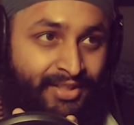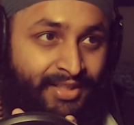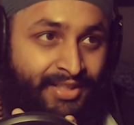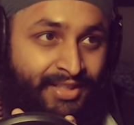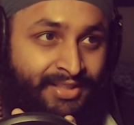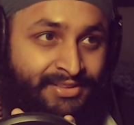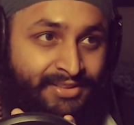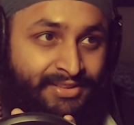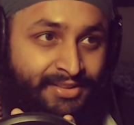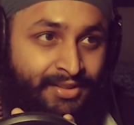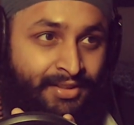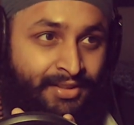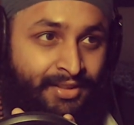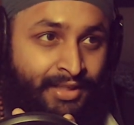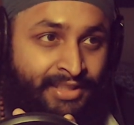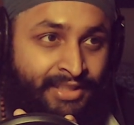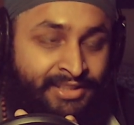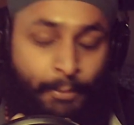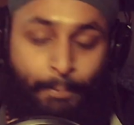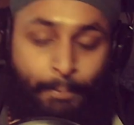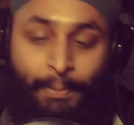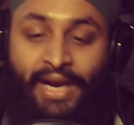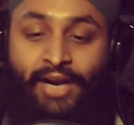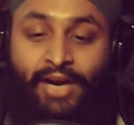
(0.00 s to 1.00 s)
It's a
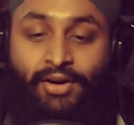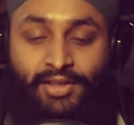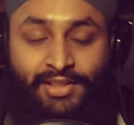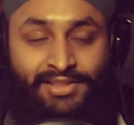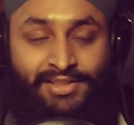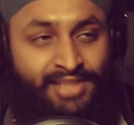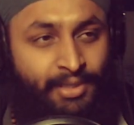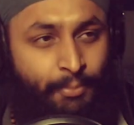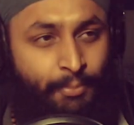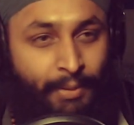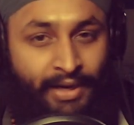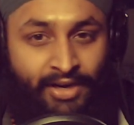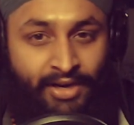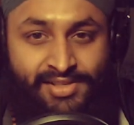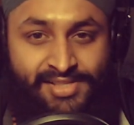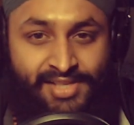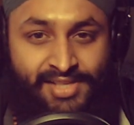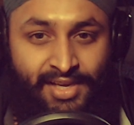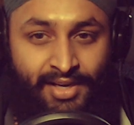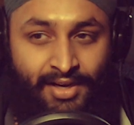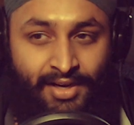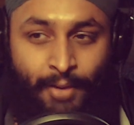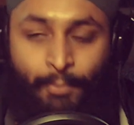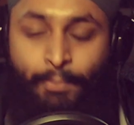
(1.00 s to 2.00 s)
Is it a
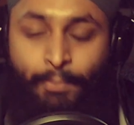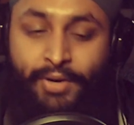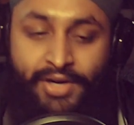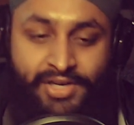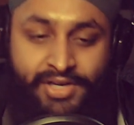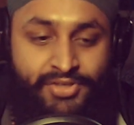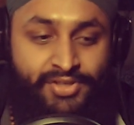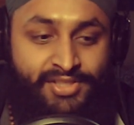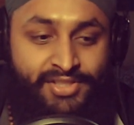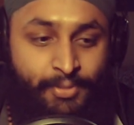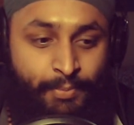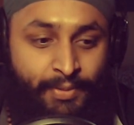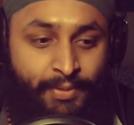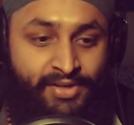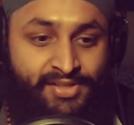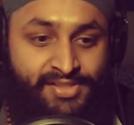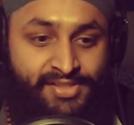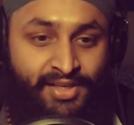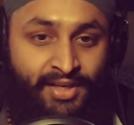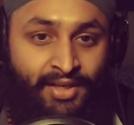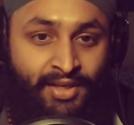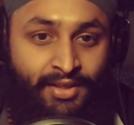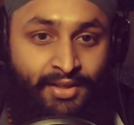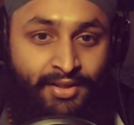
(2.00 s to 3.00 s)
parasite? I'm pretty sure it's a
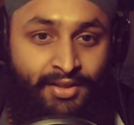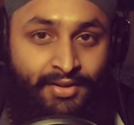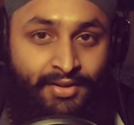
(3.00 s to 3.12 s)
parasite.